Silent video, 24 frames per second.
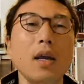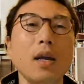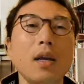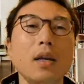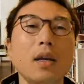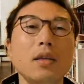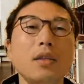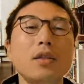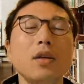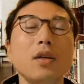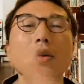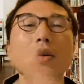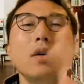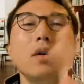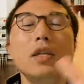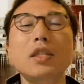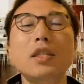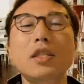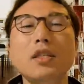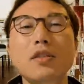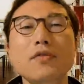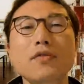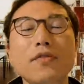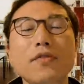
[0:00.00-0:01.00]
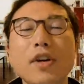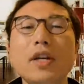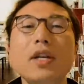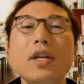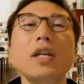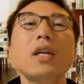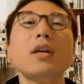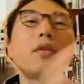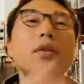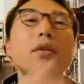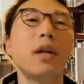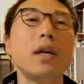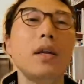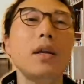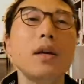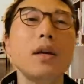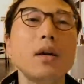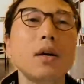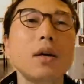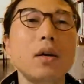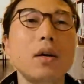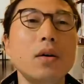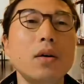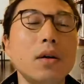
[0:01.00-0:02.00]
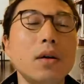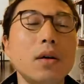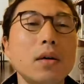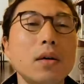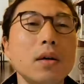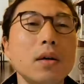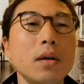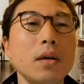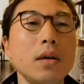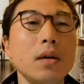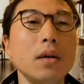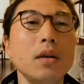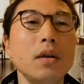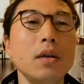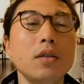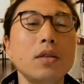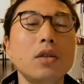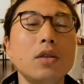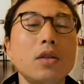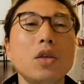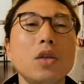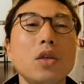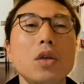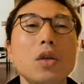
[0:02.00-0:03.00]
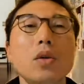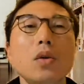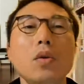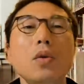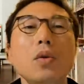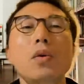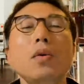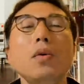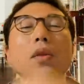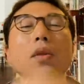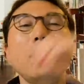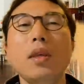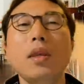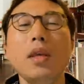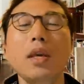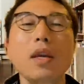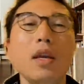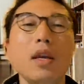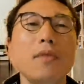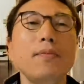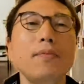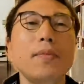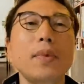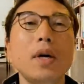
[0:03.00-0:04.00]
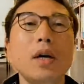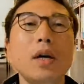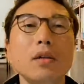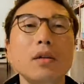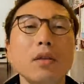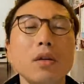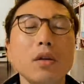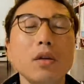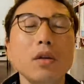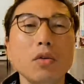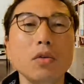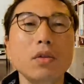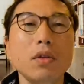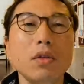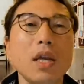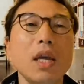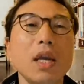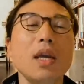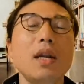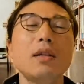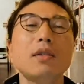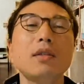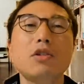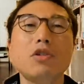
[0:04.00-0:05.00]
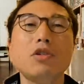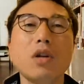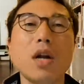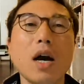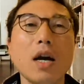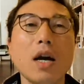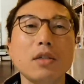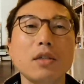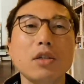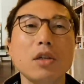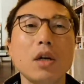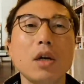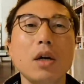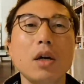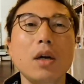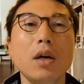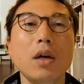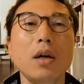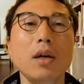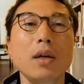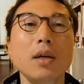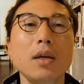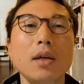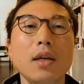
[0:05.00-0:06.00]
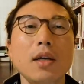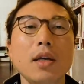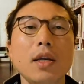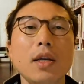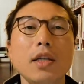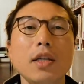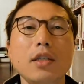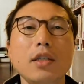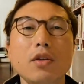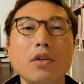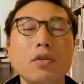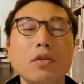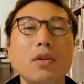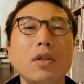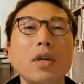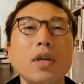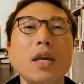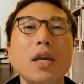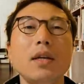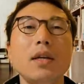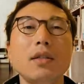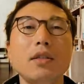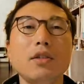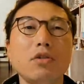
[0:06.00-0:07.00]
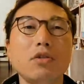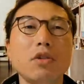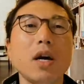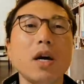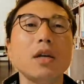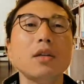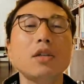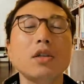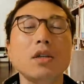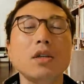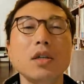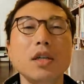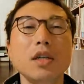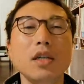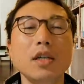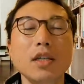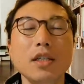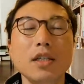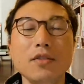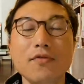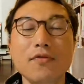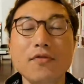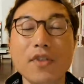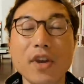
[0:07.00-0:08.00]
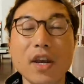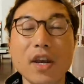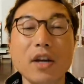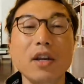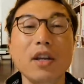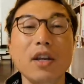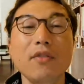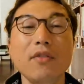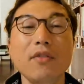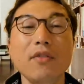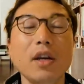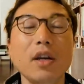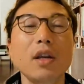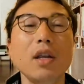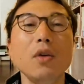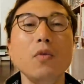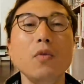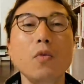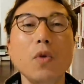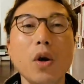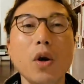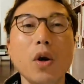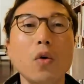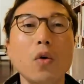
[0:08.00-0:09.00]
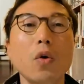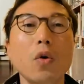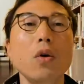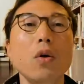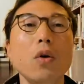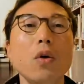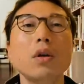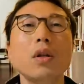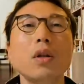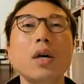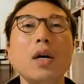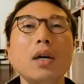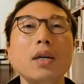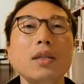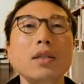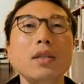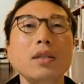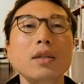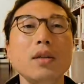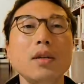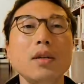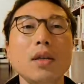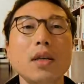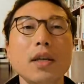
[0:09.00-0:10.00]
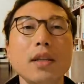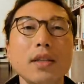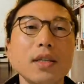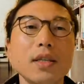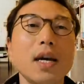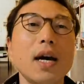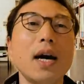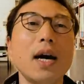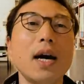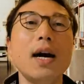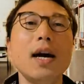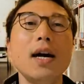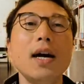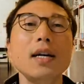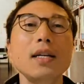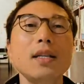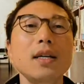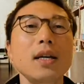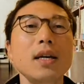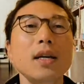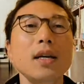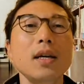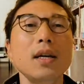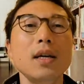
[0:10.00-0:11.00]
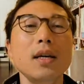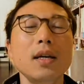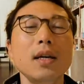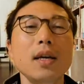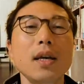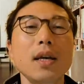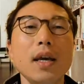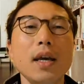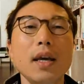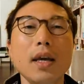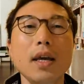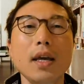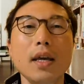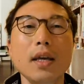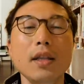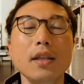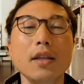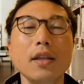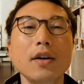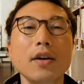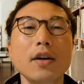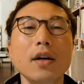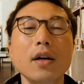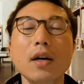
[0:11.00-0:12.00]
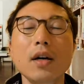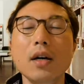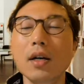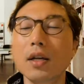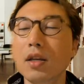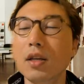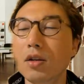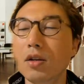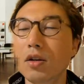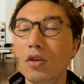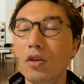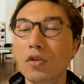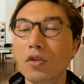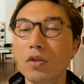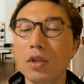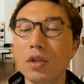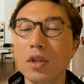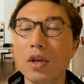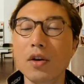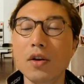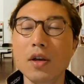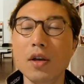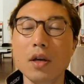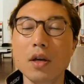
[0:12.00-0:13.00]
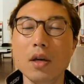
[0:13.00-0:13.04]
So it's very critical to think about your data structure. Is your data structure is very, very well organized and tagged, and the